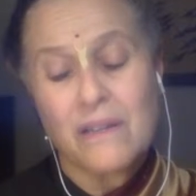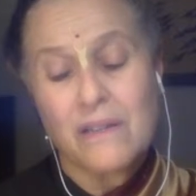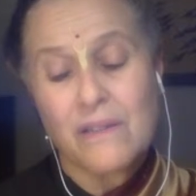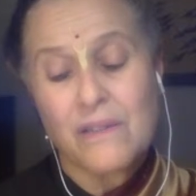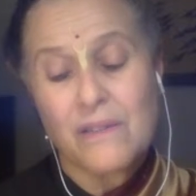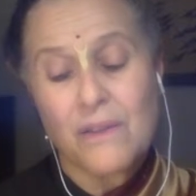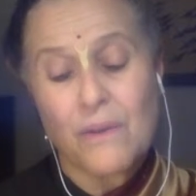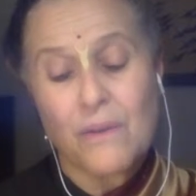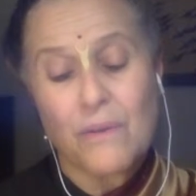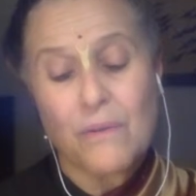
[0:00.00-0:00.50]

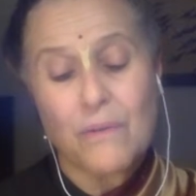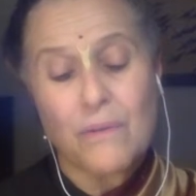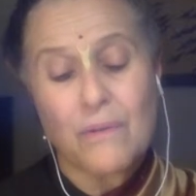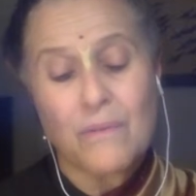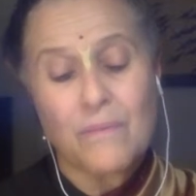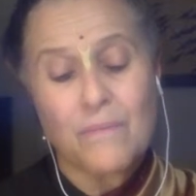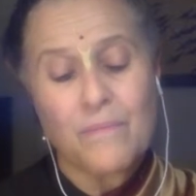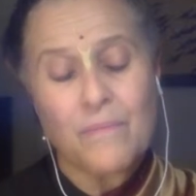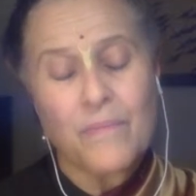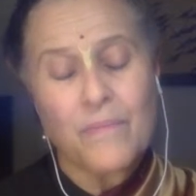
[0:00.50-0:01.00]
So
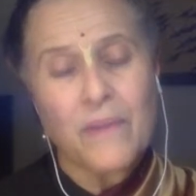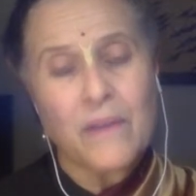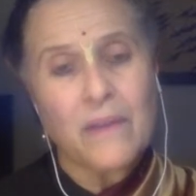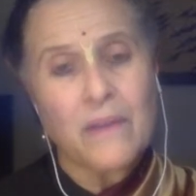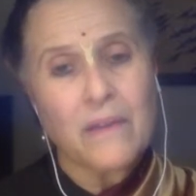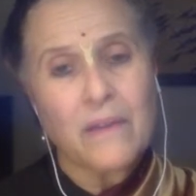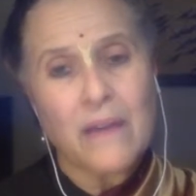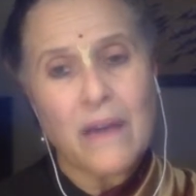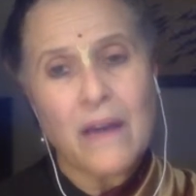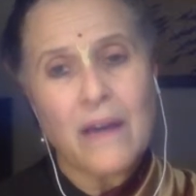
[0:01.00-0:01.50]

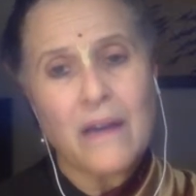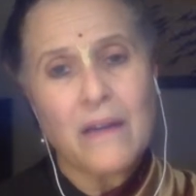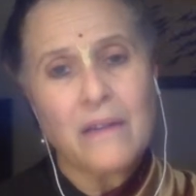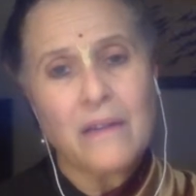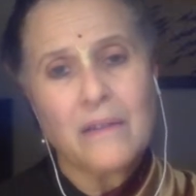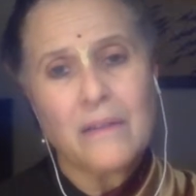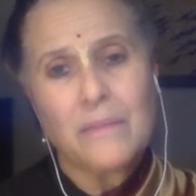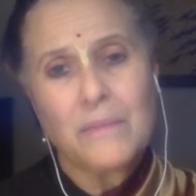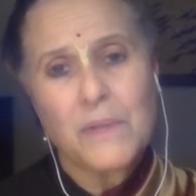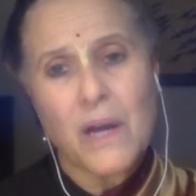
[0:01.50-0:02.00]

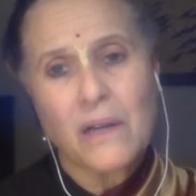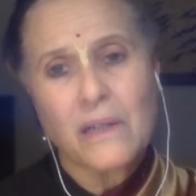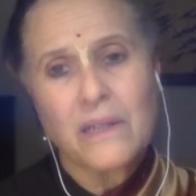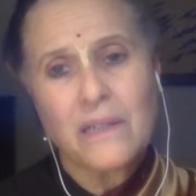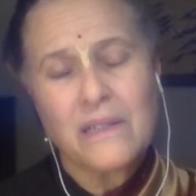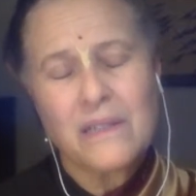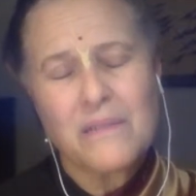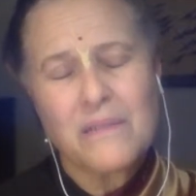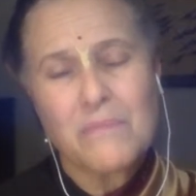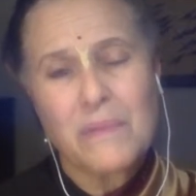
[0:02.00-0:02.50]
yeah, I'm
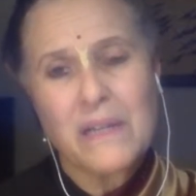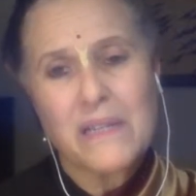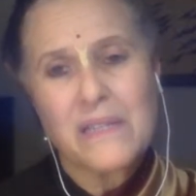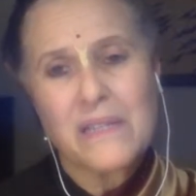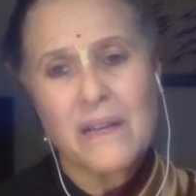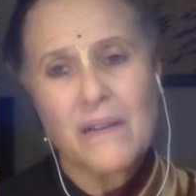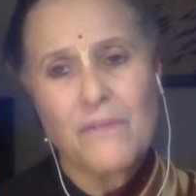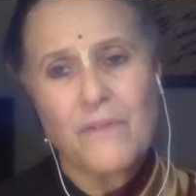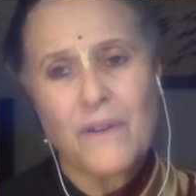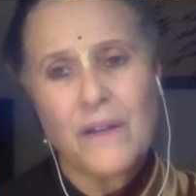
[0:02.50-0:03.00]
talking to
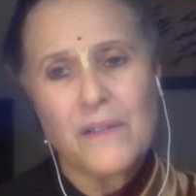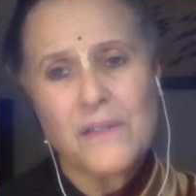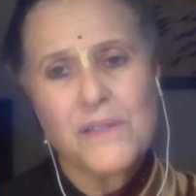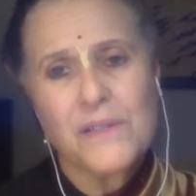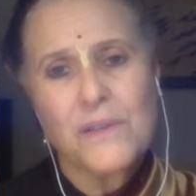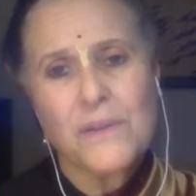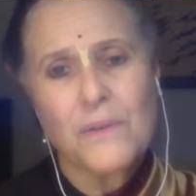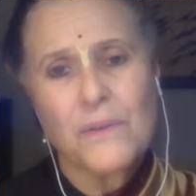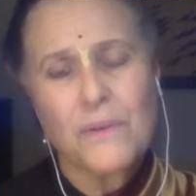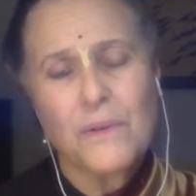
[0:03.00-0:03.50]
myself
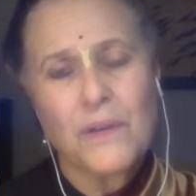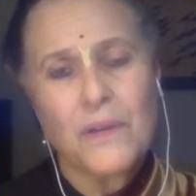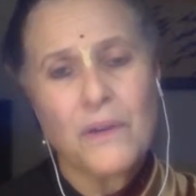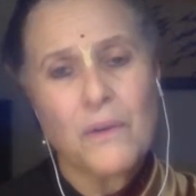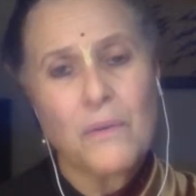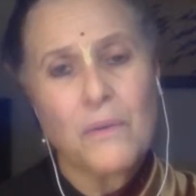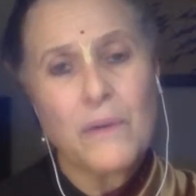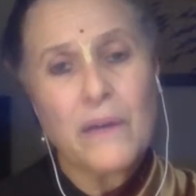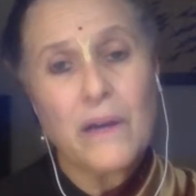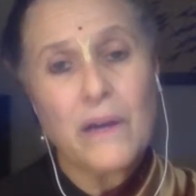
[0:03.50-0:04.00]
also. You
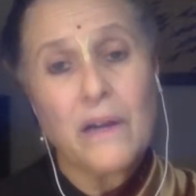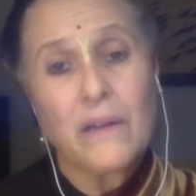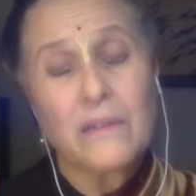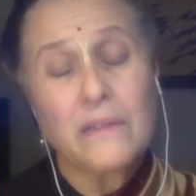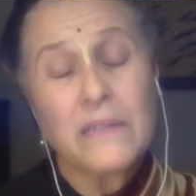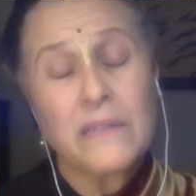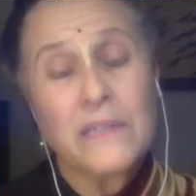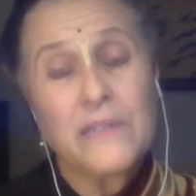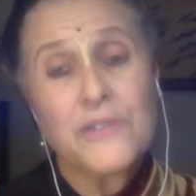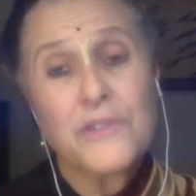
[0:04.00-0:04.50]
know, we all
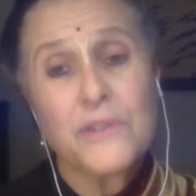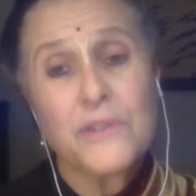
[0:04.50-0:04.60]
need